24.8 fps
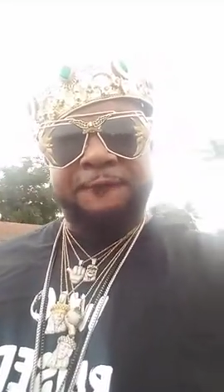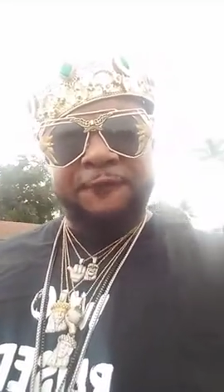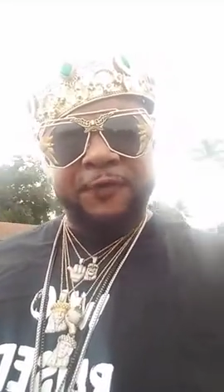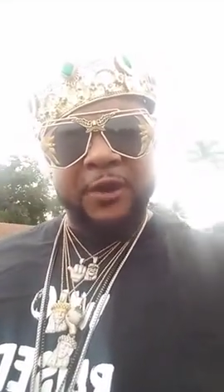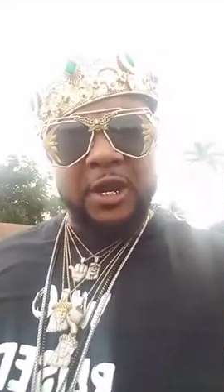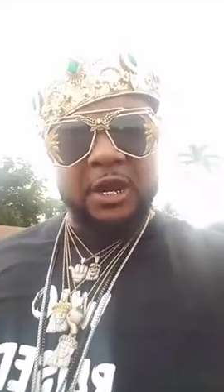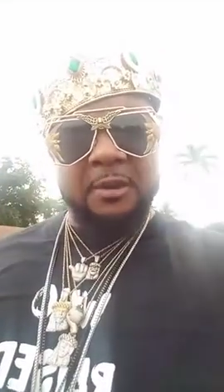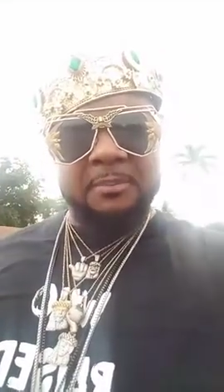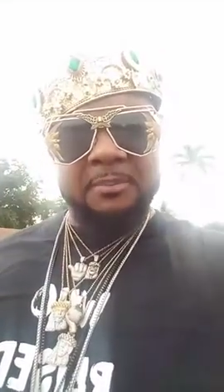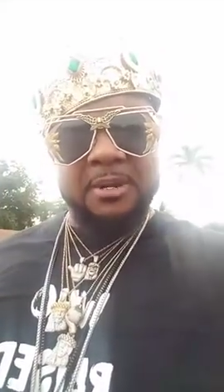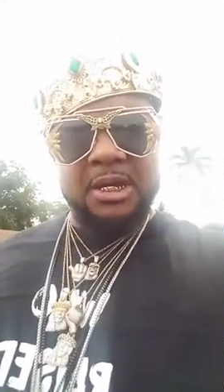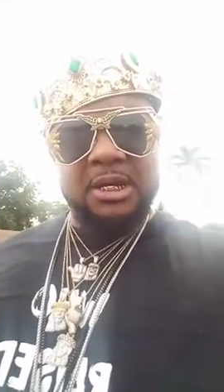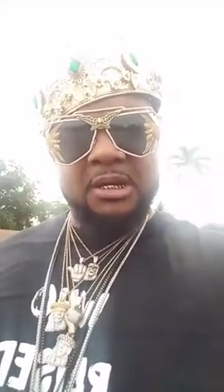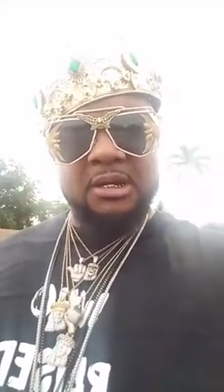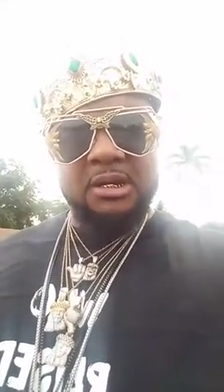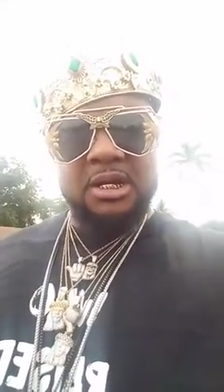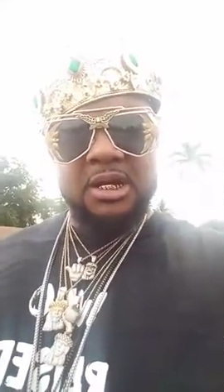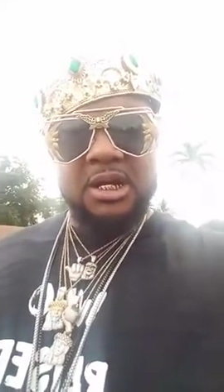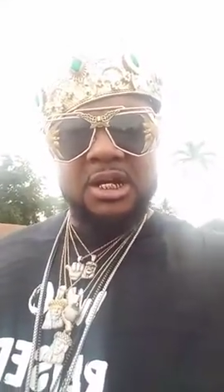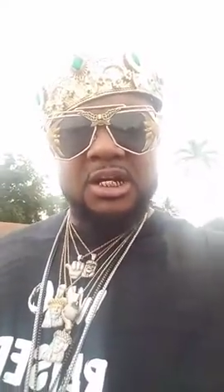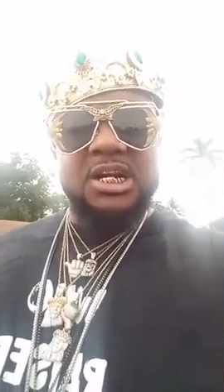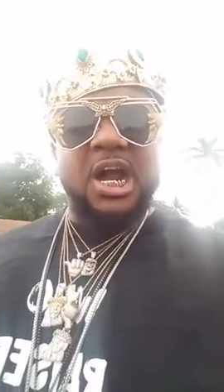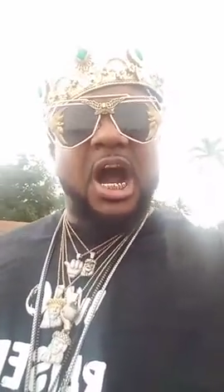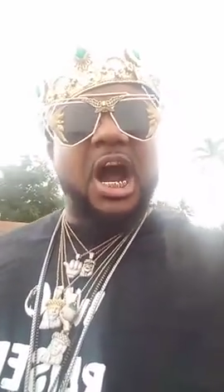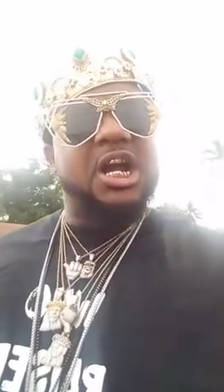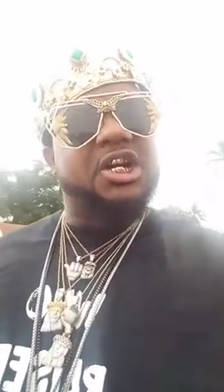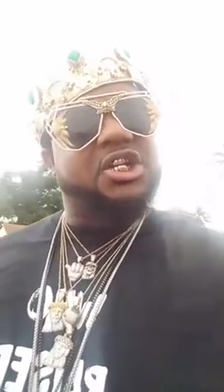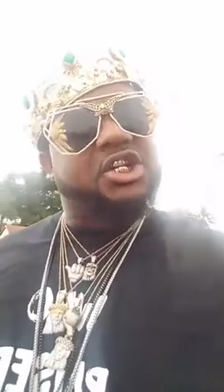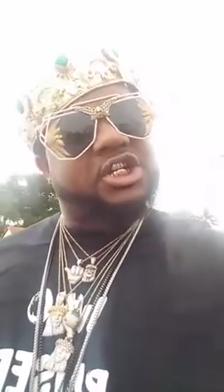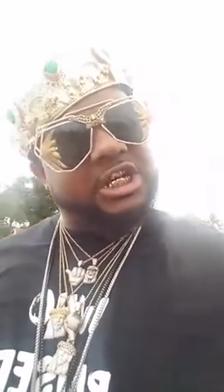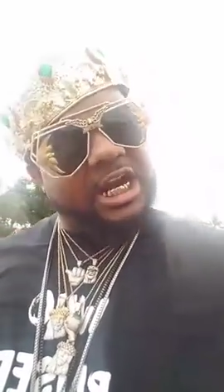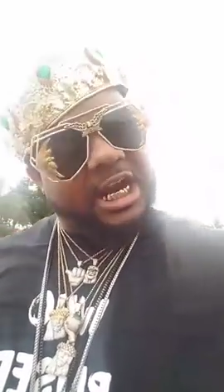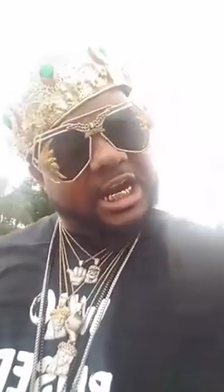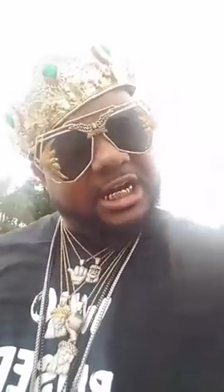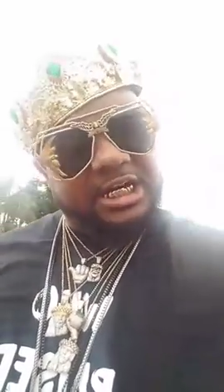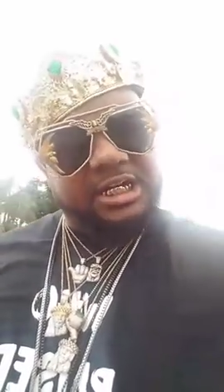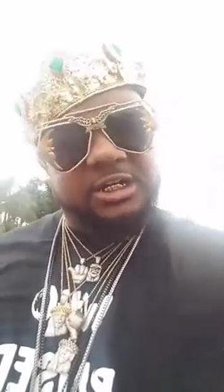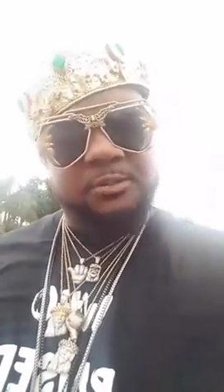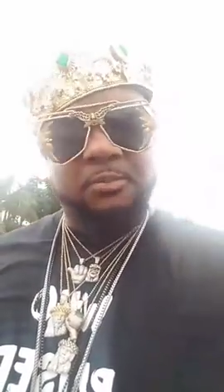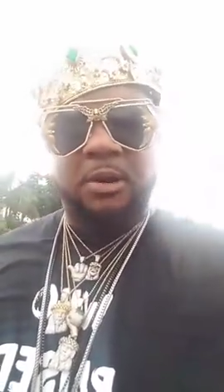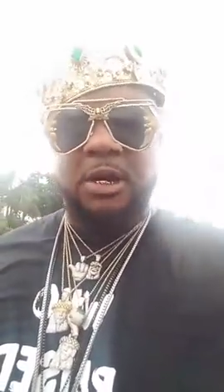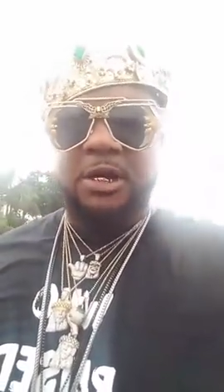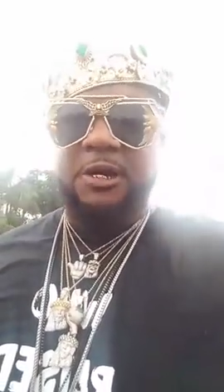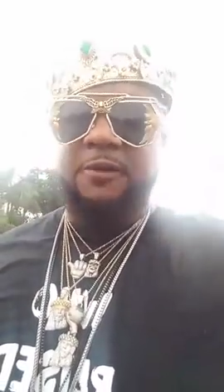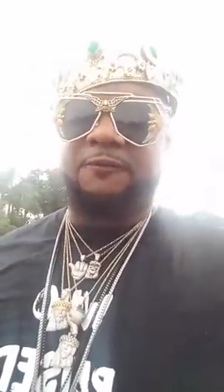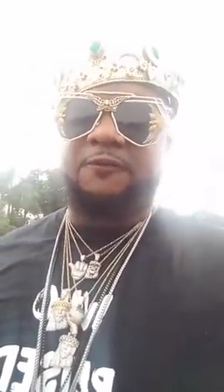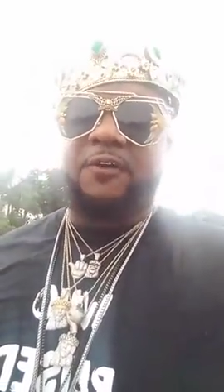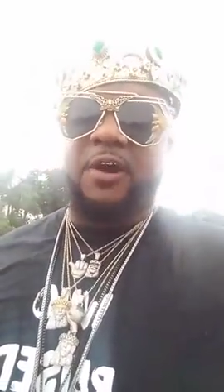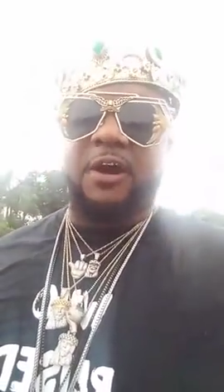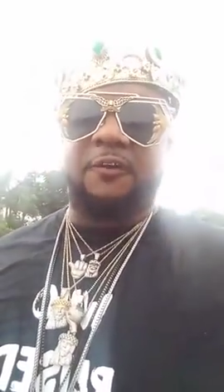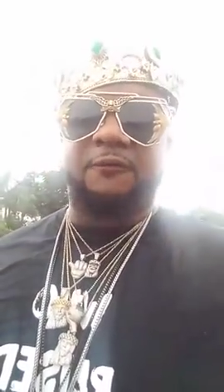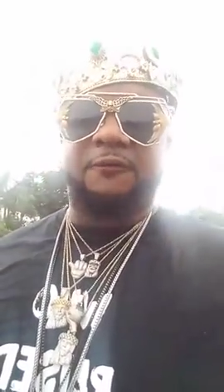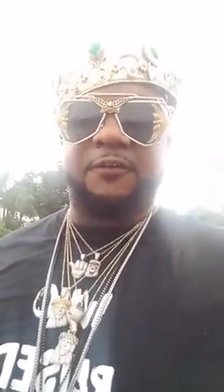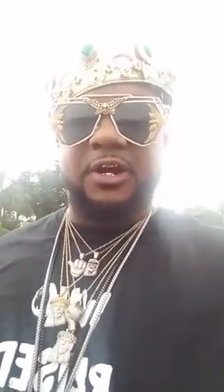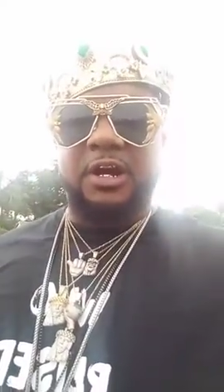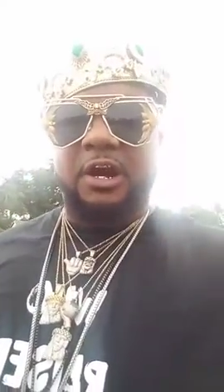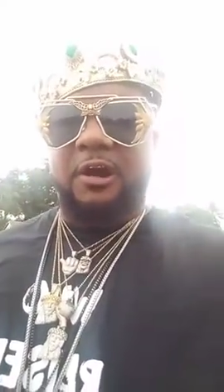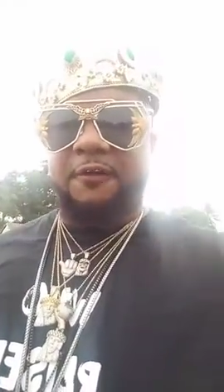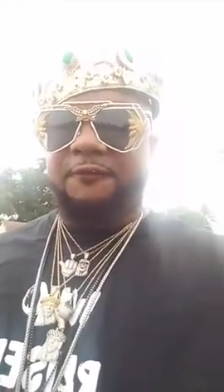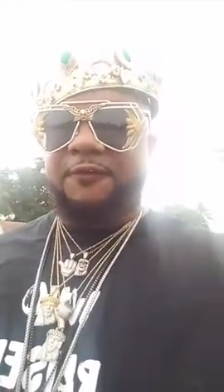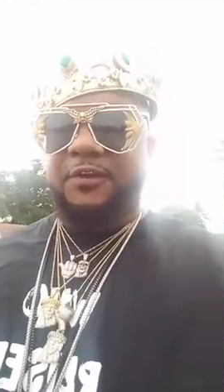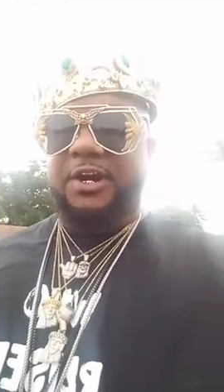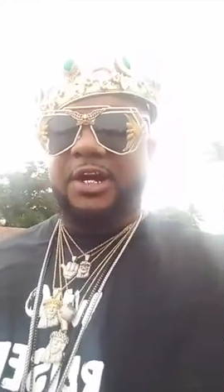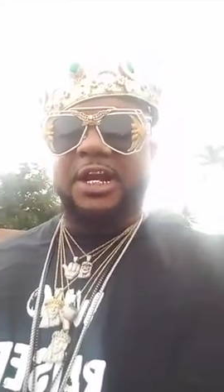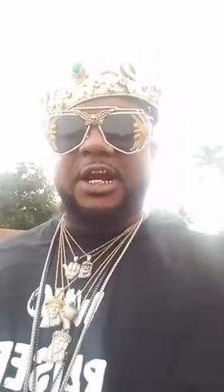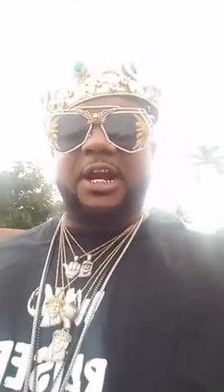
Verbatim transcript: You feel me? Y'all share this motherfucking video.